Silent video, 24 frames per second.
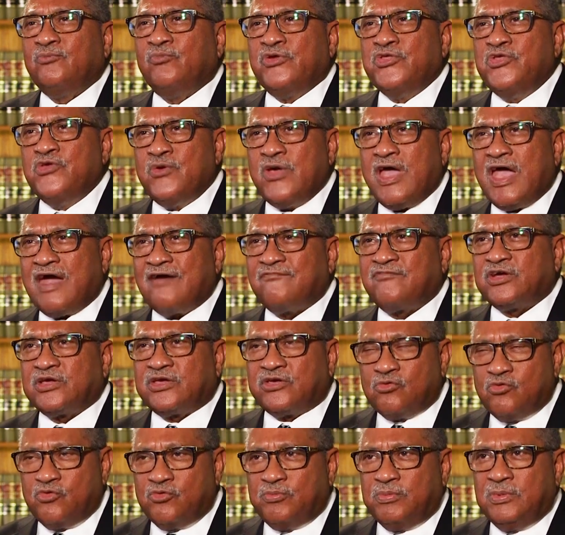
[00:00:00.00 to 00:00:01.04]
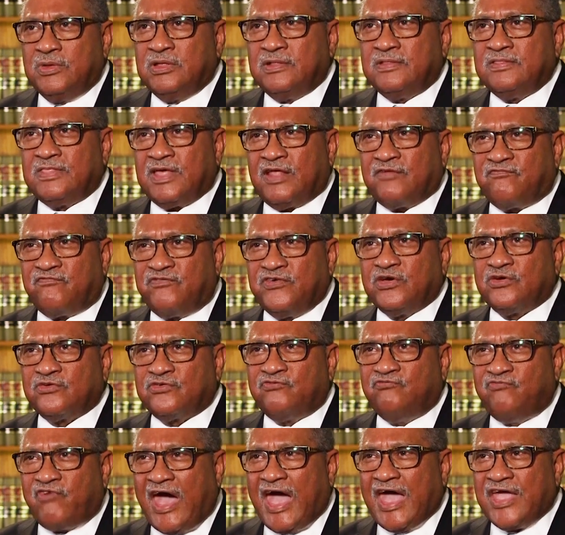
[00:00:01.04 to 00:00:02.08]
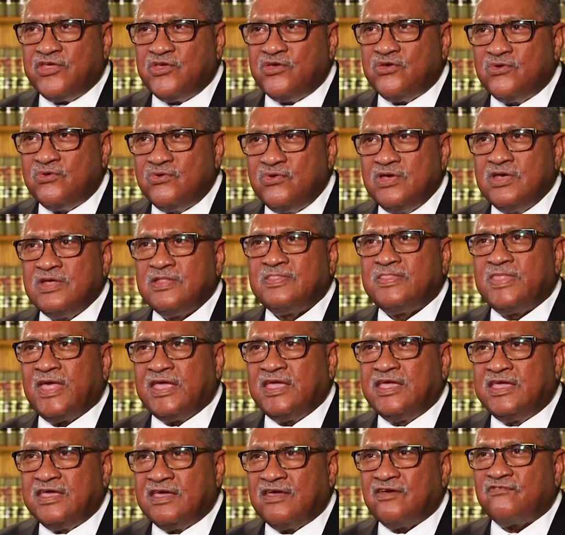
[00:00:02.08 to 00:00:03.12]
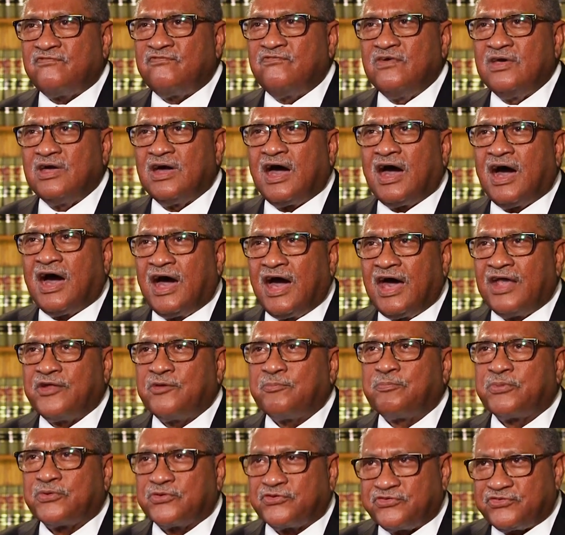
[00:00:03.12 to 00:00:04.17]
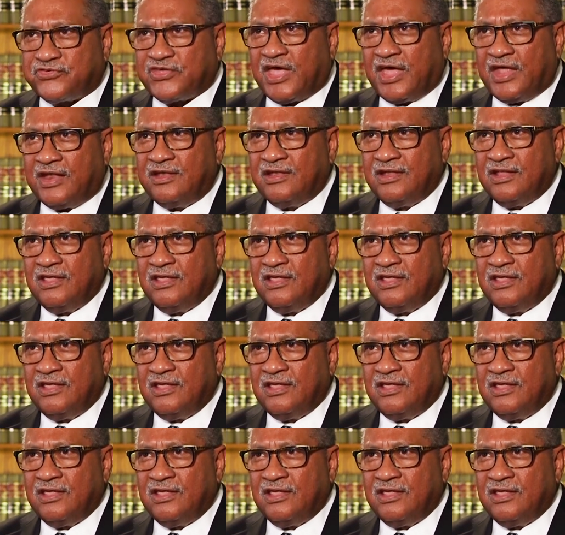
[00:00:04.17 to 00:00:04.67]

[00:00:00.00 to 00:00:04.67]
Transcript: When you have a group that feels value, they give 100%.